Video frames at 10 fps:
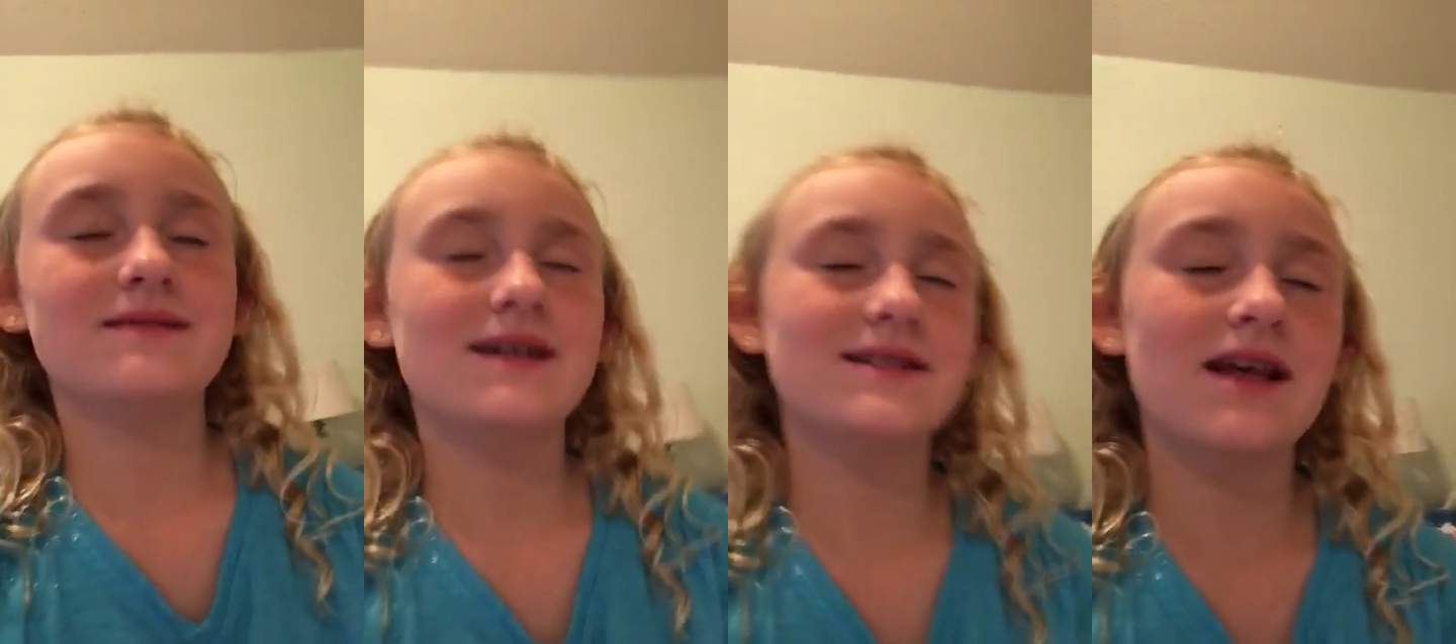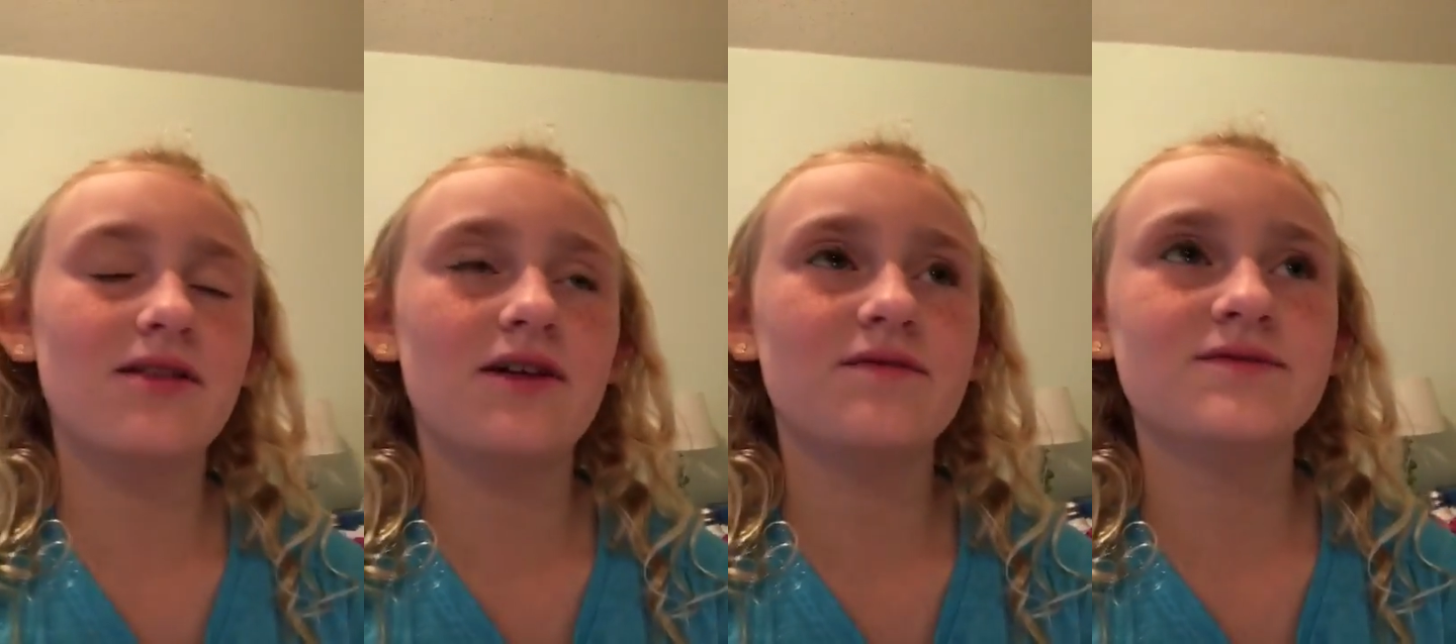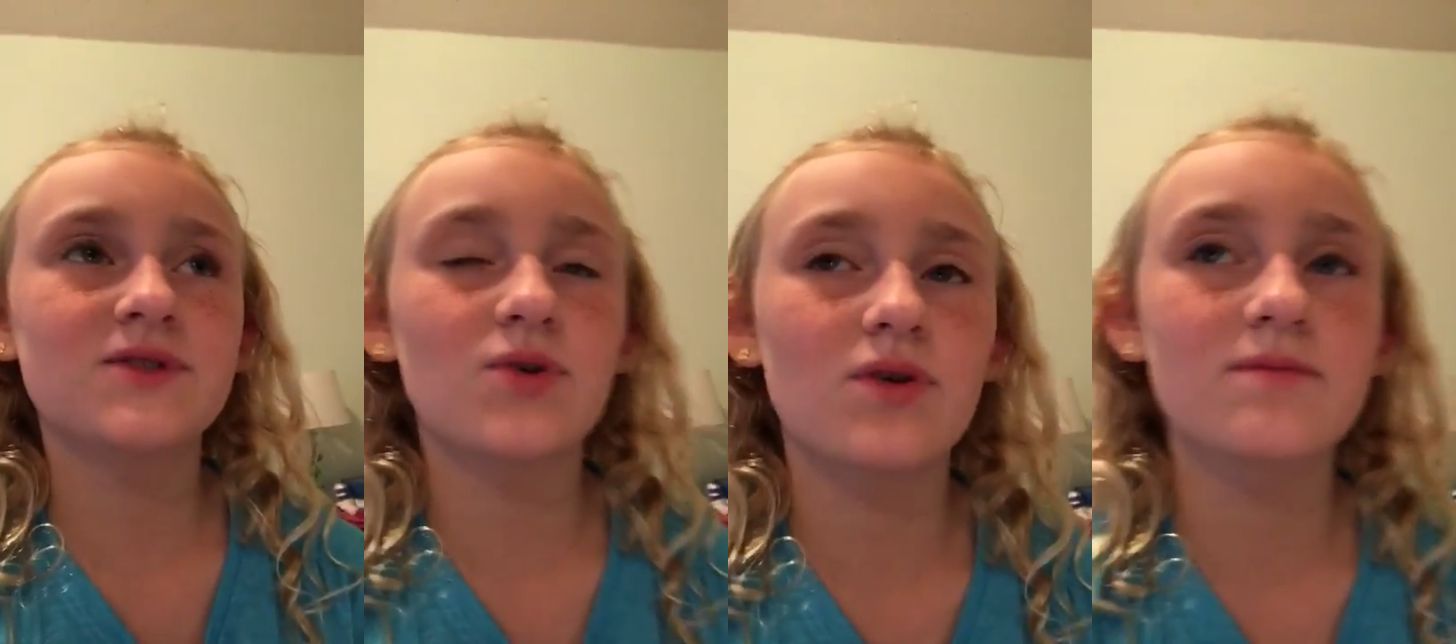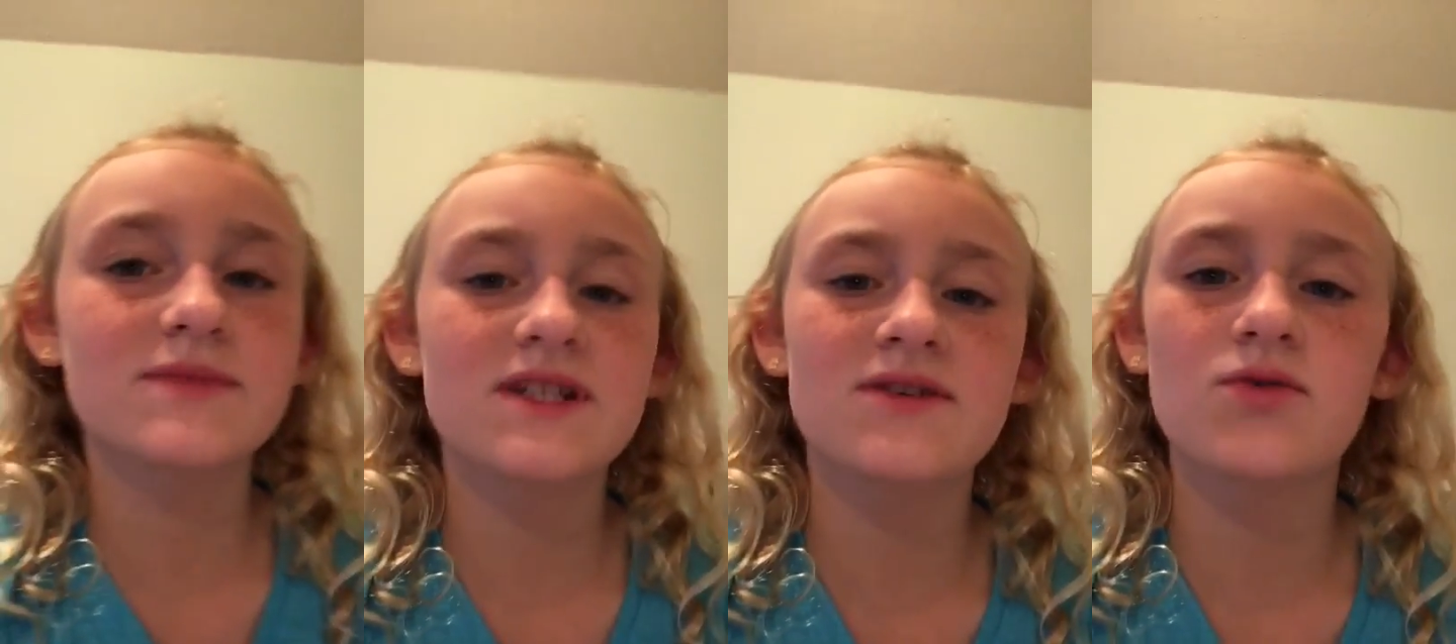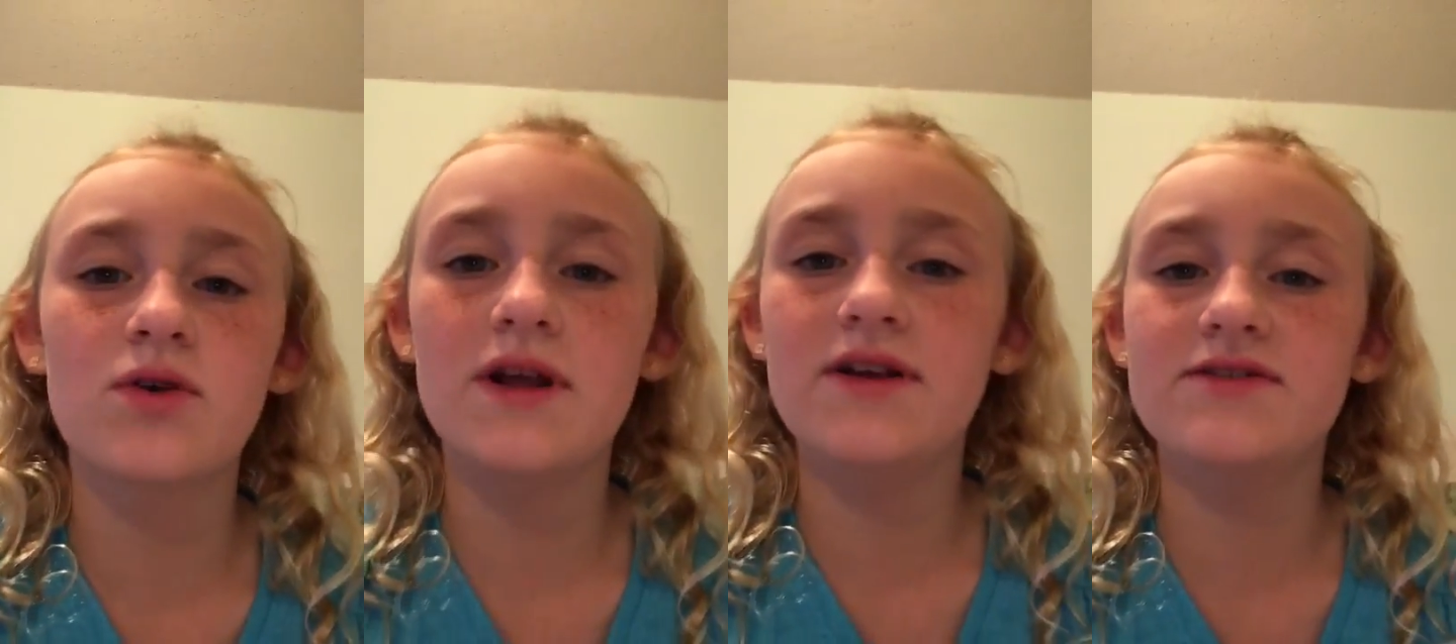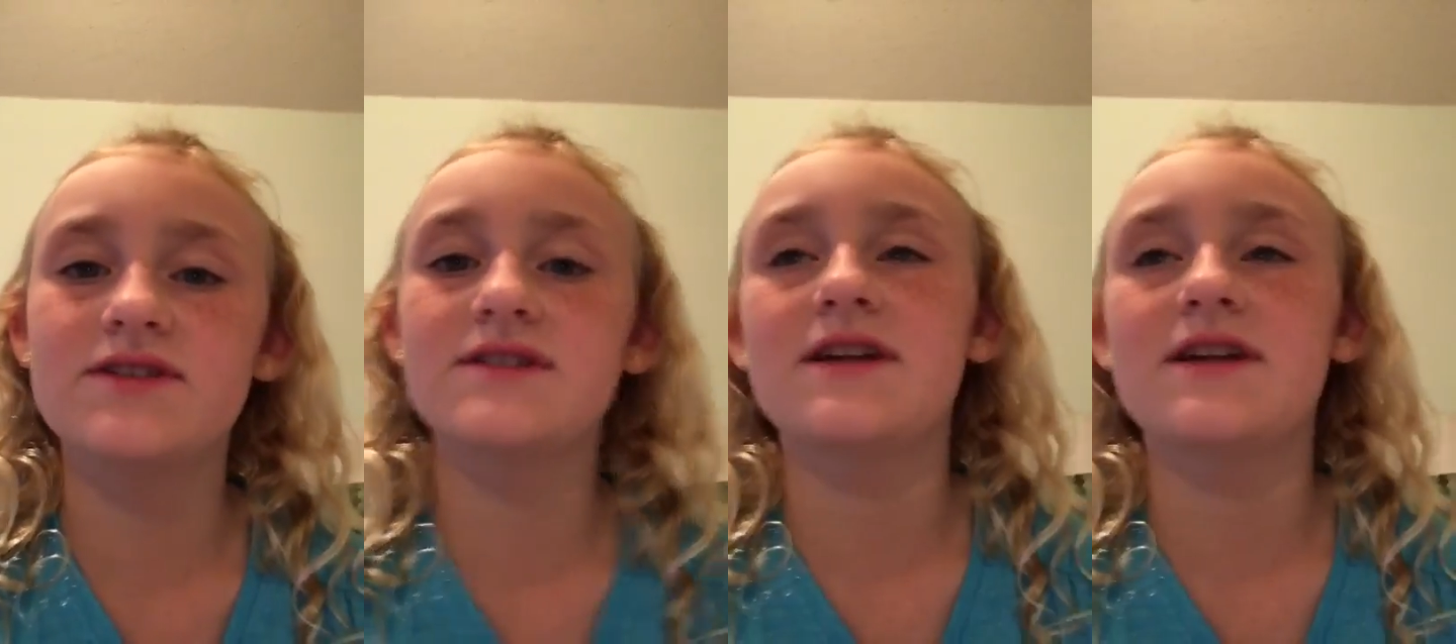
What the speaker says: because I love storms and tornadoes and